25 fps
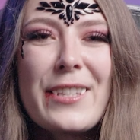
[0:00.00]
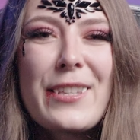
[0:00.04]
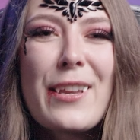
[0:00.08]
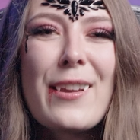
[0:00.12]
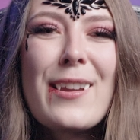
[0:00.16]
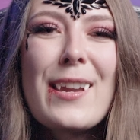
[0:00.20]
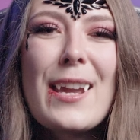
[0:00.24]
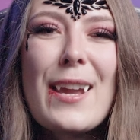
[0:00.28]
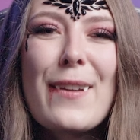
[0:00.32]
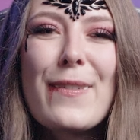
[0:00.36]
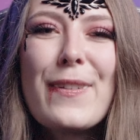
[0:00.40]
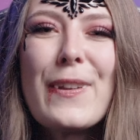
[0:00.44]
So
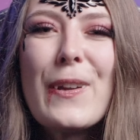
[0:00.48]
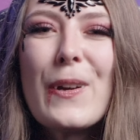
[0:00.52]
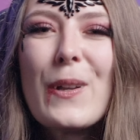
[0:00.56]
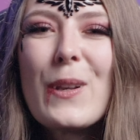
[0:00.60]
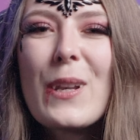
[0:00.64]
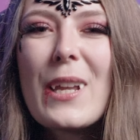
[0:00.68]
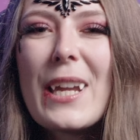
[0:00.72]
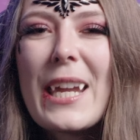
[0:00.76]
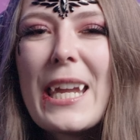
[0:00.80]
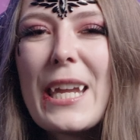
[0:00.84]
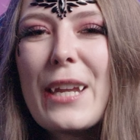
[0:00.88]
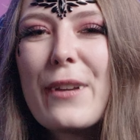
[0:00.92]
if you're
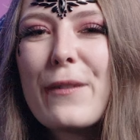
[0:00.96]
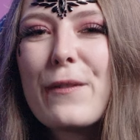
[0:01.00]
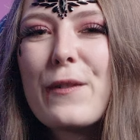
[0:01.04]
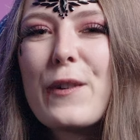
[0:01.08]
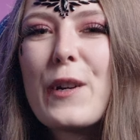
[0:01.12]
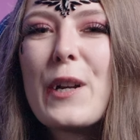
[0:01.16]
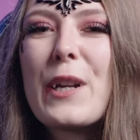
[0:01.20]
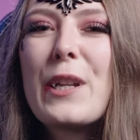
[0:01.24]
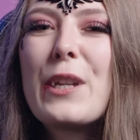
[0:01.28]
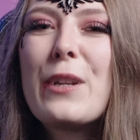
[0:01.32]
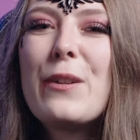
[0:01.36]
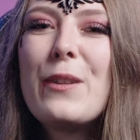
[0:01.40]
looking
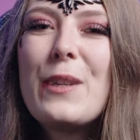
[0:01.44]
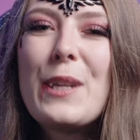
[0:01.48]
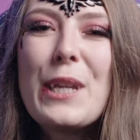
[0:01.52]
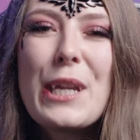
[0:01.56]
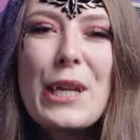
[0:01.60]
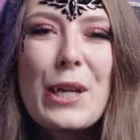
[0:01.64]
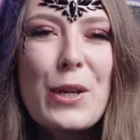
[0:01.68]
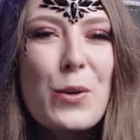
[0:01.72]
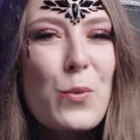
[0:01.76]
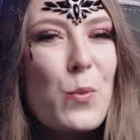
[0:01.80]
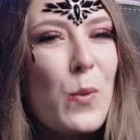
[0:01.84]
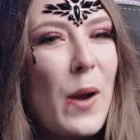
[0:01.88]
for a
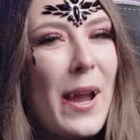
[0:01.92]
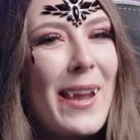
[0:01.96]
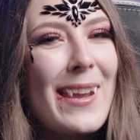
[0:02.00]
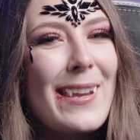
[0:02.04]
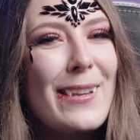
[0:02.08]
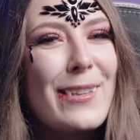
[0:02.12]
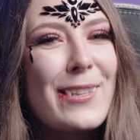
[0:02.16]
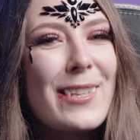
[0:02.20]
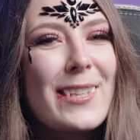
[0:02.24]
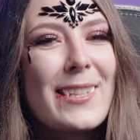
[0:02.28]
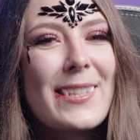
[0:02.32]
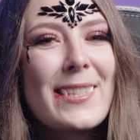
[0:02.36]
unique
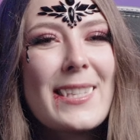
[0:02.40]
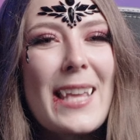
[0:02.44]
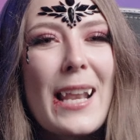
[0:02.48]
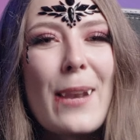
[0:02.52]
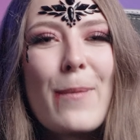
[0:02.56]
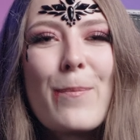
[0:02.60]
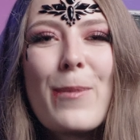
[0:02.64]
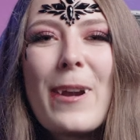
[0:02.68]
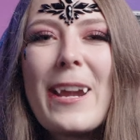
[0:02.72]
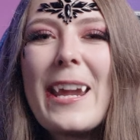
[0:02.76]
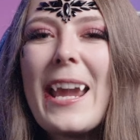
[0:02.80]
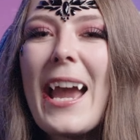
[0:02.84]
way to
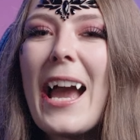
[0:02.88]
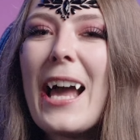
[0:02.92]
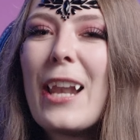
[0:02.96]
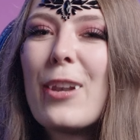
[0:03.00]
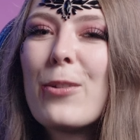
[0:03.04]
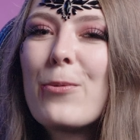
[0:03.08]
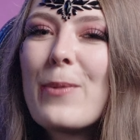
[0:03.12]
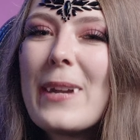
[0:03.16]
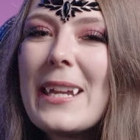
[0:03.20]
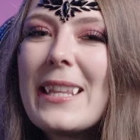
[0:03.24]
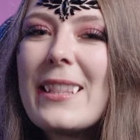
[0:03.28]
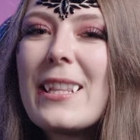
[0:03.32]
celebrate
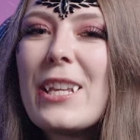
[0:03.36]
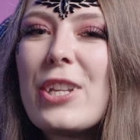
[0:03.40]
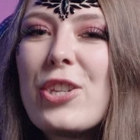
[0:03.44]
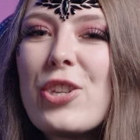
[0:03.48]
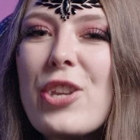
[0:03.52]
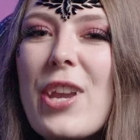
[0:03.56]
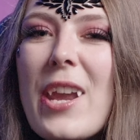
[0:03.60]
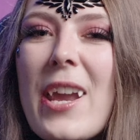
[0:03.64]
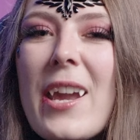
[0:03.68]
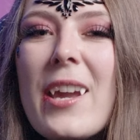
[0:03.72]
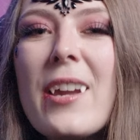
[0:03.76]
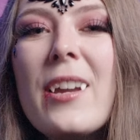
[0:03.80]
Halloween
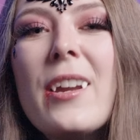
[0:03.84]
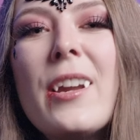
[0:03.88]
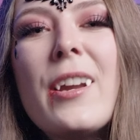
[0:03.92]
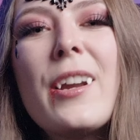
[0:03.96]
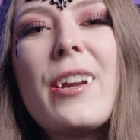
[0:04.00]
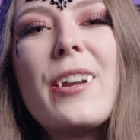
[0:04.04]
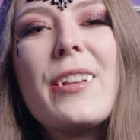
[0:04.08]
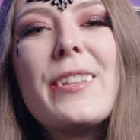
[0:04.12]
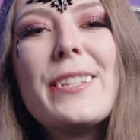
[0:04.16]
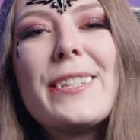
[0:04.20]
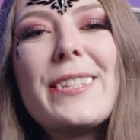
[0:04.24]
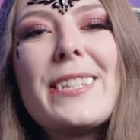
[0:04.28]
this year,
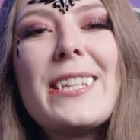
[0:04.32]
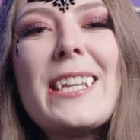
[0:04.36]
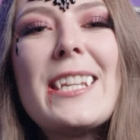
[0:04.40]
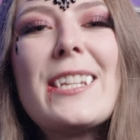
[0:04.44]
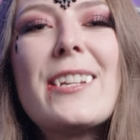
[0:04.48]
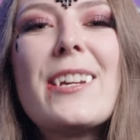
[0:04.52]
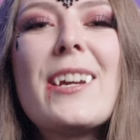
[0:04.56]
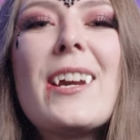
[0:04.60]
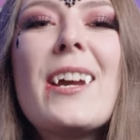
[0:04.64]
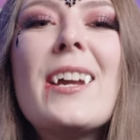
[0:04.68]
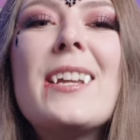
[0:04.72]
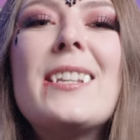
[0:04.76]

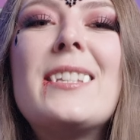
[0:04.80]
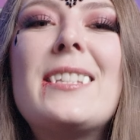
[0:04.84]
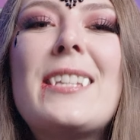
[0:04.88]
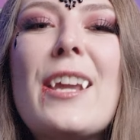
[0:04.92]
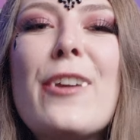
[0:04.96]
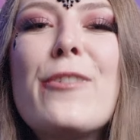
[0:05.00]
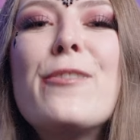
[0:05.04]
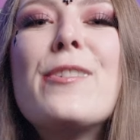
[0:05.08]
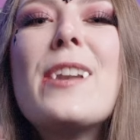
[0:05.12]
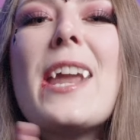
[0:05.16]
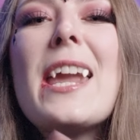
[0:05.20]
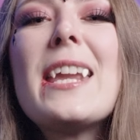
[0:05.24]
consider
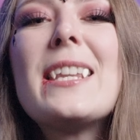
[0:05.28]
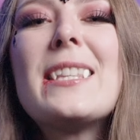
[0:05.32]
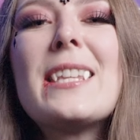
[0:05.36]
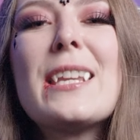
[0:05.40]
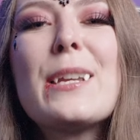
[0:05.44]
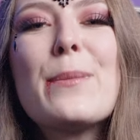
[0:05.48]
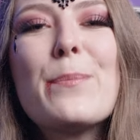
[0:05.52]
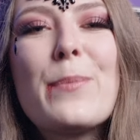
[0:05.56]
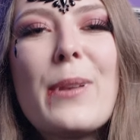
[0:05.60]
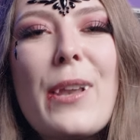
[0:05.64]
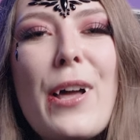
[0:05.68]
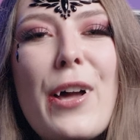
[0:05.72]

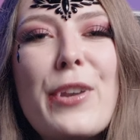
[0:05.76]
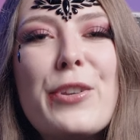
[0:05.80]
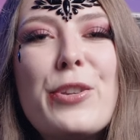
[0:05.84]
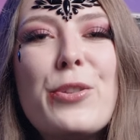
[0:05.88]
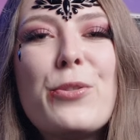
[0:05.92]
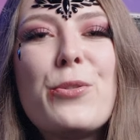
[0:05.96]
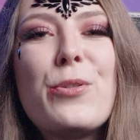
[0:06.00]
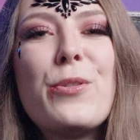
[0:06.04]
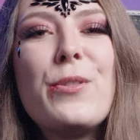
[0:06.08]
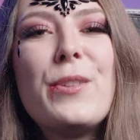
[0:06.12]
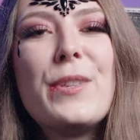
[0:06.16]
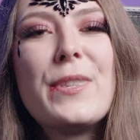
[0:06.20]
donating blood
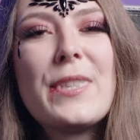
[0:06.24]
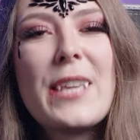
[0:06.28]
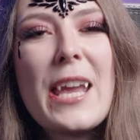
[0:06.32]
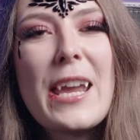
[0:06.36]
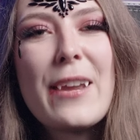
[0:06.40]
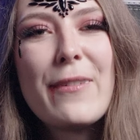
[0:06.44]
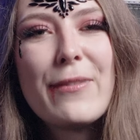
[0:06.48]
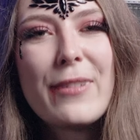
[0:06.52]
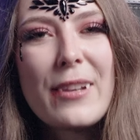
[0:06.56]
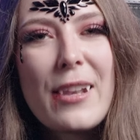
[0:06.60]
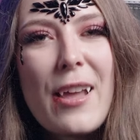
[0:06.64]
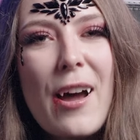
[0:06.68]
to
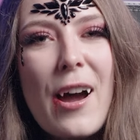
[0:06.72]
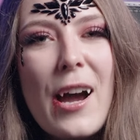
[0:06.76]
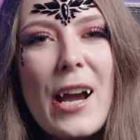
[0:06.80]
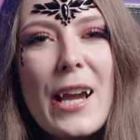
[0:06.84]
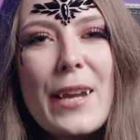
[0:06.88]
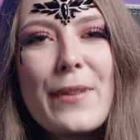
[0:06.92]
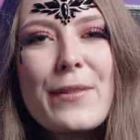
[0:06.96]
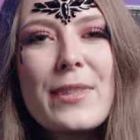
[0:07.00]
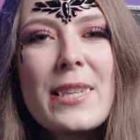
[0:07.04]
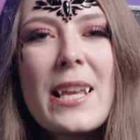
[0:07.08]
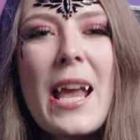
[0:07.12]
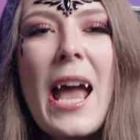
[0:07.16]
save
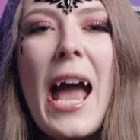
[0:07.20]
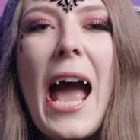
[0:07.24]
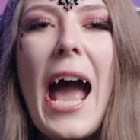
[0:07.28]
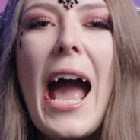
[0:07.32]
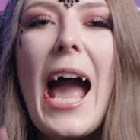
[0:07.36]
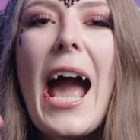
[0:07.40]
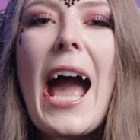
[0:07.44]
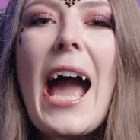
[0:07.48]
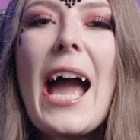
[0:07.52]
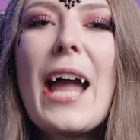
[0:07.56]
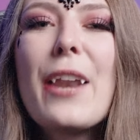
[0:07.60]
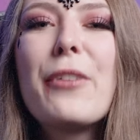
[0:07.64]
lives,
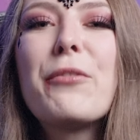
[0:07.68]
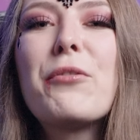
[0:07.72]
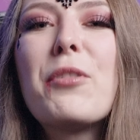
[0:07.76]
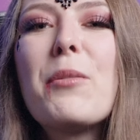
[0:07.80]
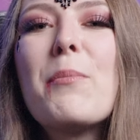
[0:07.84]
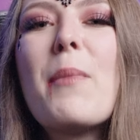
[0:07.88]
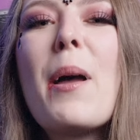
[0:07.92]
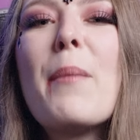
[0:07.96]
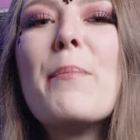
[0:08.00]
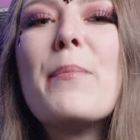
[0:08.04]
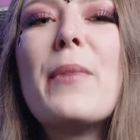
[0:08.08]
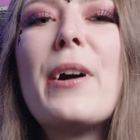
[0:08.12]
and
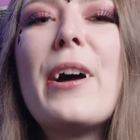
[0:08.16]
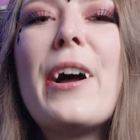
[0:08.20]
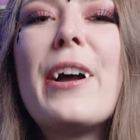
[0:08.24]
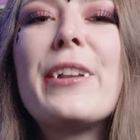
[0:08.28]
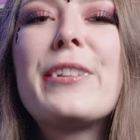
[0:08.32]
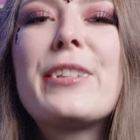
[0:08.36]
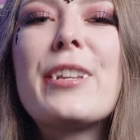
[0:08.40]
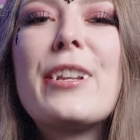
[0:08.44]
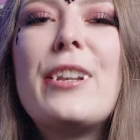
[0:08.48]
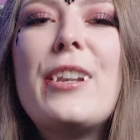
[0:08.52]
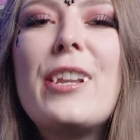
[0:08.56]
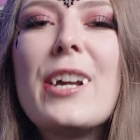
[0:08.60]
remember
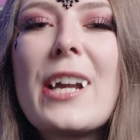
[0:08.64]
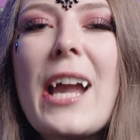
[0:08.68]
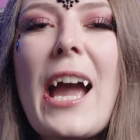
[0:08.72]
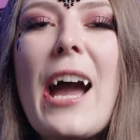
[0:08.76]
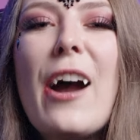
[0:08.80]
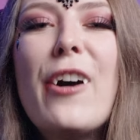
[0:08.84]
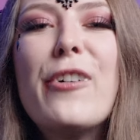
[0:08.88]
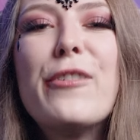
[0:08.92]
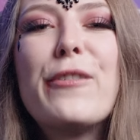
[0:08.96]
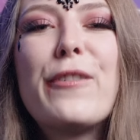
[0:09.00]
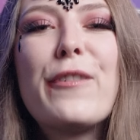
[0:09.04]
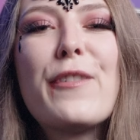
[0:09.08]
to look
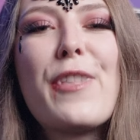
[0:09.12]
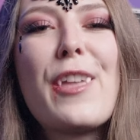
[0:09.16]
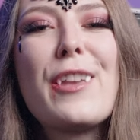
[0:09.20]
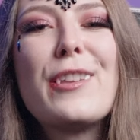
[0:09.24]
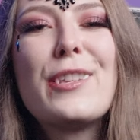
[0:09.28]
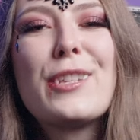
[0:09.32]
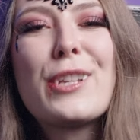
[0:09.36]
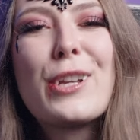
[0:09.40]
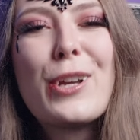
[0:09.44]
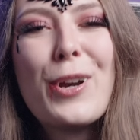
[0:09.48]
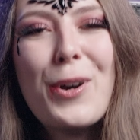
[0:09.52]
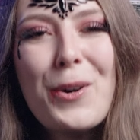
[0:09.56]
out for
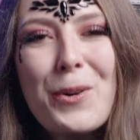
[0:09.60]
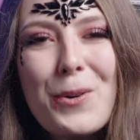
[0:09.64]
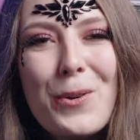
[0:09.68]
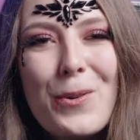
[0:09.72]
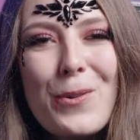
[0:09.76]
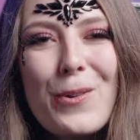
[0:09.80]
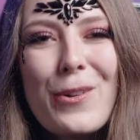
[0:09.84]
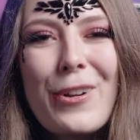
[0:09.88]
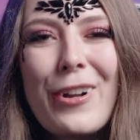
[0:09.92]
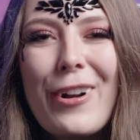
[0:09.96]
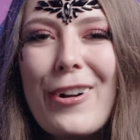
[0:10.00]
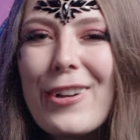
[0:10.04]
those
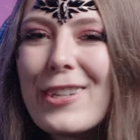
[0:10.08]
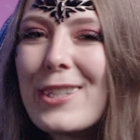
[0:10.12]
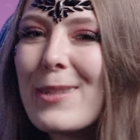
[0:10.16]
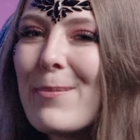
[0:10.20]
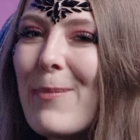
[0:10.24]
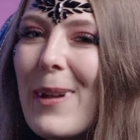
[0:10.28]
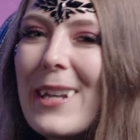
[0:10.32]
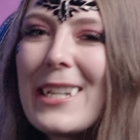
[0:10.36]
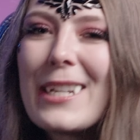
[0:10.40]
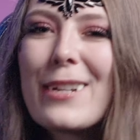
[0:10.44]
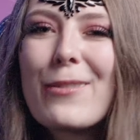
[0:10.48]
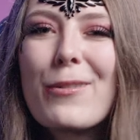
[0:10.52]
cool
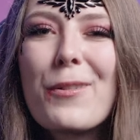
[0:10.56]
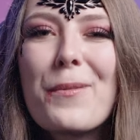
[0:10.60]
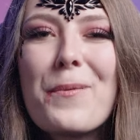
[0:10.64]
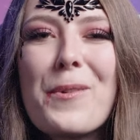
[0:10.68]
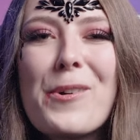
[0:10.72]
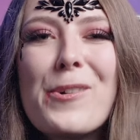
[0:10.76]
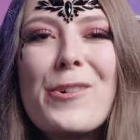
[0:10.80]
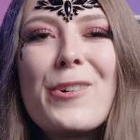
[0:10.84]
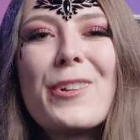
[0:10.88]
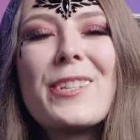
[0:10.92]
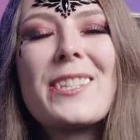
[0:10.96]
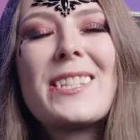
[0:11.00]
cosmetic
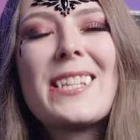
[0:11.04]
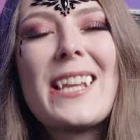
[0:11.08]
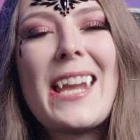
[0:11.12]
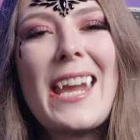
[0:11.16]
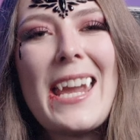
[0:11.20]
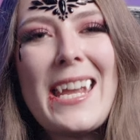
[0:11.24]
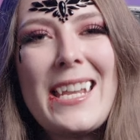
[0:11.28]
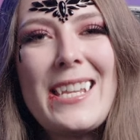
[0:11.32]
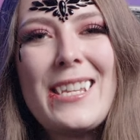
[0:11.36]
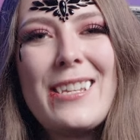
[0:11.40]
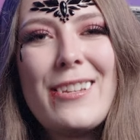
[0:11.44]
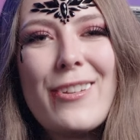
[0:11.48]
rewards
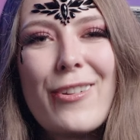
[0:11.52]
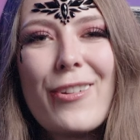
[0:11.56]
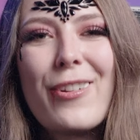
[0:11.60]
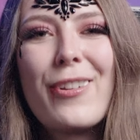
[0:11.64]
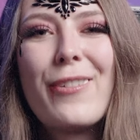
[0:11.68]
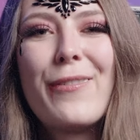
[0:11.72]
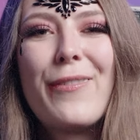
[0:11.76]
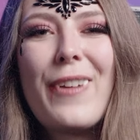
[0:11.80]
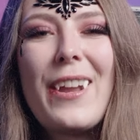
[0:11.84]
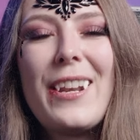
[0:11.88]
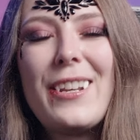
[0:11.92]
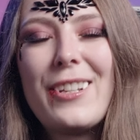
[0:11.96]
in your
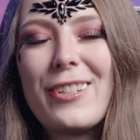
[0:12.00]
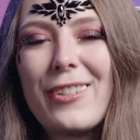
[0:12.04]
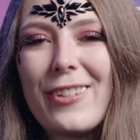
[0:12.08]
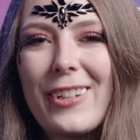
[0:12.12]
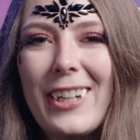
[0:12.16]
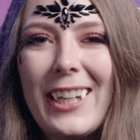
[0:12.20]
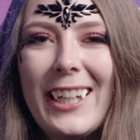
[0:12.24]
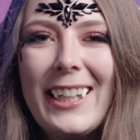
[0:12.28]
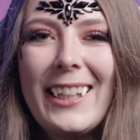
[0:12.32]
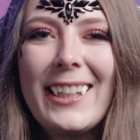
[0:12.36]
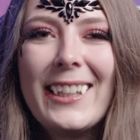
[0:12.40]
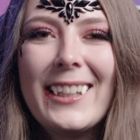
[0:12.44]

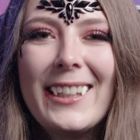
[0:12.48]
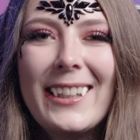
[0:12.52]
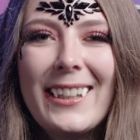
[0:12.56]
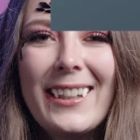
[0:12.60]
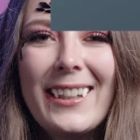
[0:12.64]
inventory.